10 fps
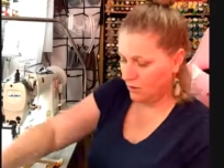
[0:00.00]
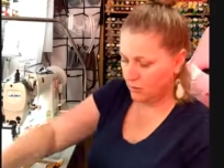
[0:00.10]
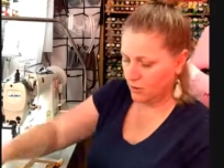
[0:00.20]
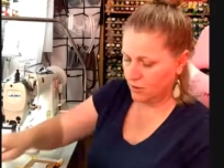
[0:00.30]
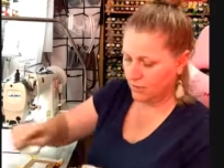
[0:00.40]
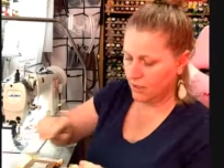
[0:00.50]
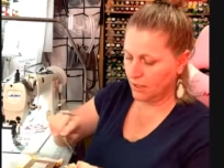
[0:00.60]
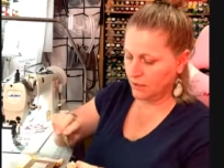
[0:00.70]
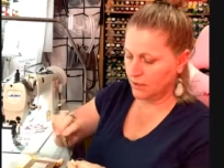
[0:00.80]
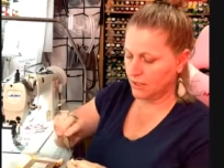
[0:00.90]
Where's my
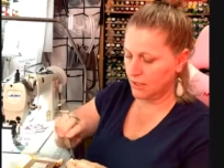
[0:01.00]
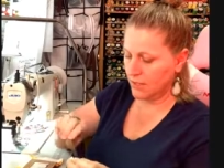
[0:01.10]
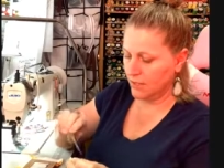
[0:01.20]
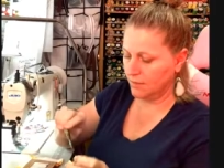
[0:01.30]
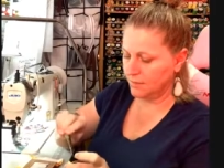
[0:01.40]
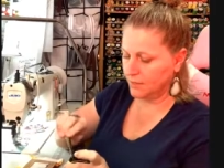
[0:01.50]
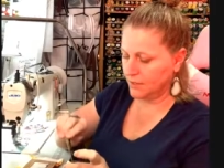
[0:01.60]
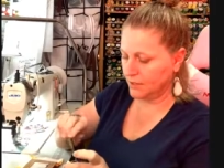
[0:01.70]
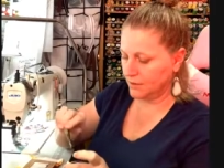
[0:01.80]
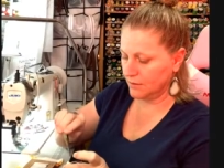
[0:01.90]
little
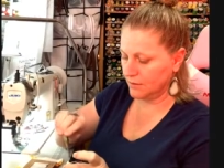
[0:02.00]
snips?